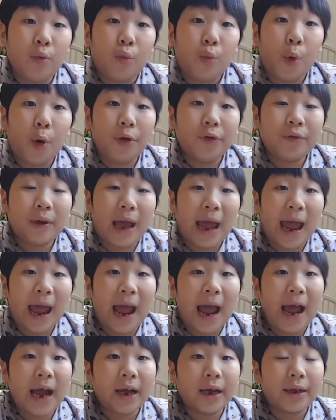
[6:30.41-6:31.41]
What do
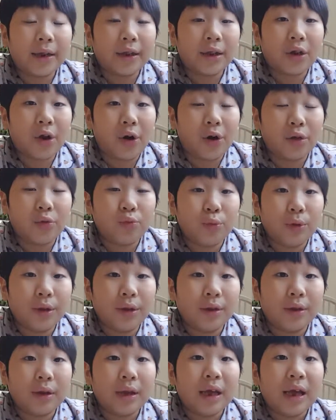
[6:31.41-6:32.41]
egg starts
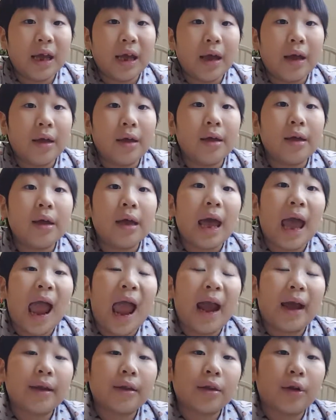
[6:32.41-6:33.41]
with?
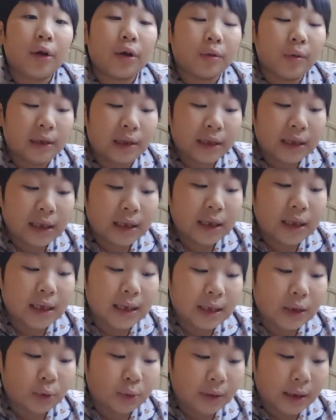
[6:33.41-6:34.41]
Egg starts with
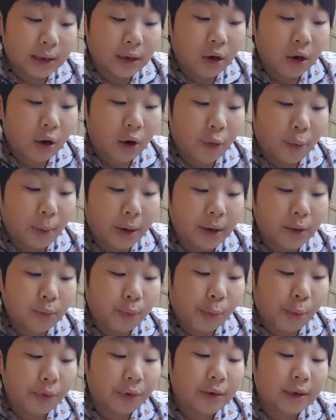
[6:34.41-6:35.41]
E, so they already
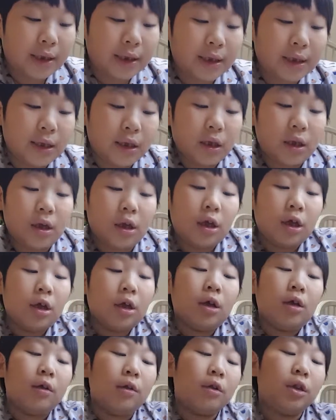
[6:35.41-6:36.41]
wrote E.
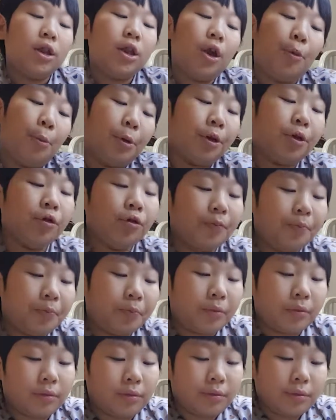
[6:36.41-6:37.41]
Number 2,
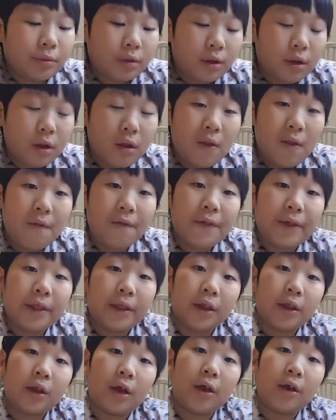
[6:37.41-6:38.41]
this
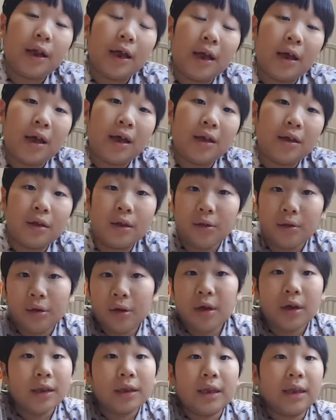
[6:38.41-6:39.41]
is
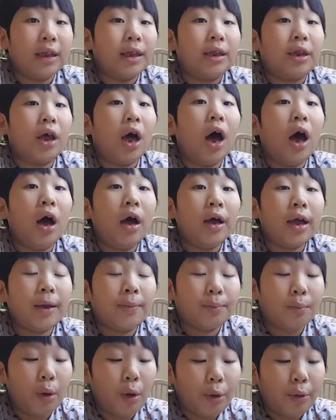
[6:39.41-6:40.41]
a
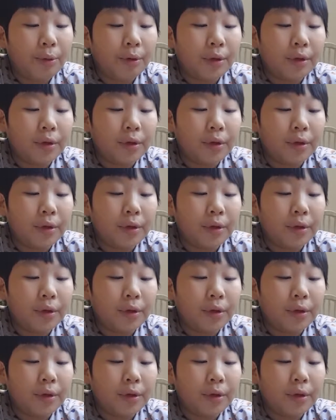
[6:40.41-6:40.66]
hippo.